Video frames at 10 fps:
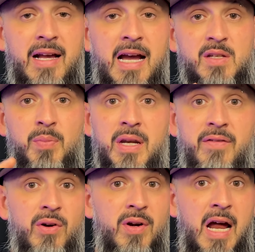guys, believe
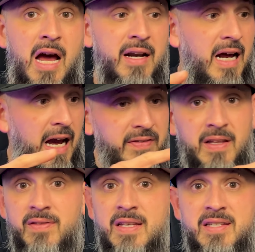it or not, I
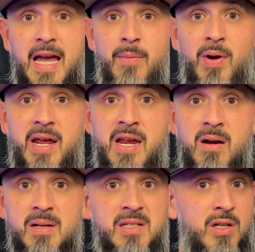think this cam right here
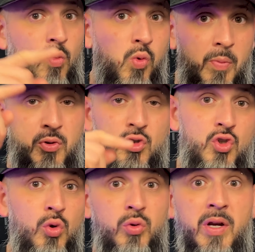is gonna whoop those
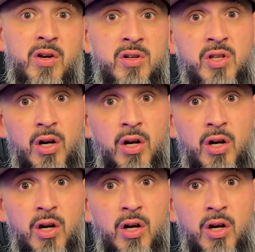$200-300